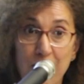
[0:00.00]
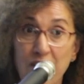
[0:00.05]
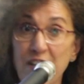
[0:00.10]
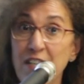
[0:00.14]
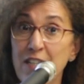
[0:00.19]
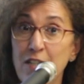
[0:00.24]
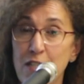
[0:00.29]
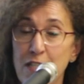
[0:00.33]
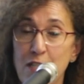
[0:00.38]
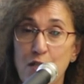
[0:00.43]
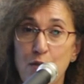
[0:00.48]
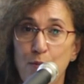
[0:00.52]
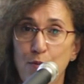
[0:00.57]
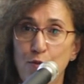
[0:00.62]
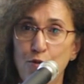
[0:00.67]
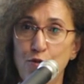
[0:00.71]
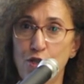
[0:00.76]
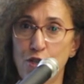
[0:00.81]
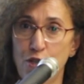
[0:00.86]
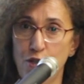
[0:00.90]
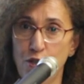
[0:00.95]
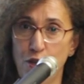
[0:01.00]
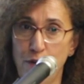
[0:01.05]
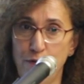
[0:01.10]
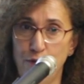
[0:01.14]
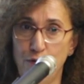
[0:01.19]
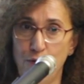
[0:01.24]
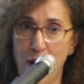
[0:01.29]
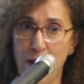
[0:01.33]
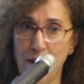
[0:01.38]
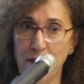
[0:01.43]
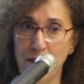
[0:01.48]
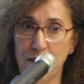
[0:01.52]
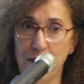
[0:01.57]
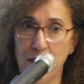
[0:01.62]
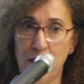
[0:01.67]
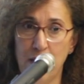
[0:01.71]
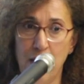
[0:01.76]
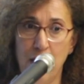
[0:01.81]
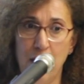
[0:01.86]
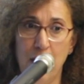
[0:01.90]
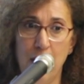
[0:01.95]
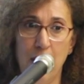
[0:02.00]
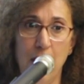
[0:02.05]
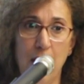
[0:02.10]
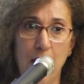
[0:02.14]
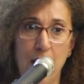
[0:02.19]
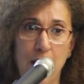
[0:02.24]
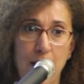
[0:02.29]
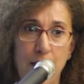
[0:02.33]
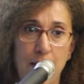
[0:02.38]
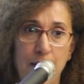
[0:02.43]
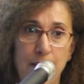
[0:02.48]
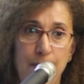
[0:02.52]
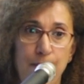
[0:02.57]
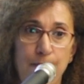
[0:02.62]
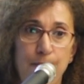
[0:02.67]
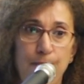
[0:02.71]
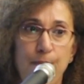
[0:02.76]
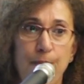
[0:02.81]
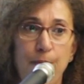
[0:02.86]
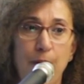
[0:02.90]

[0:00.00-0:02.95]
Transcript: redistribution of wealth. Uh,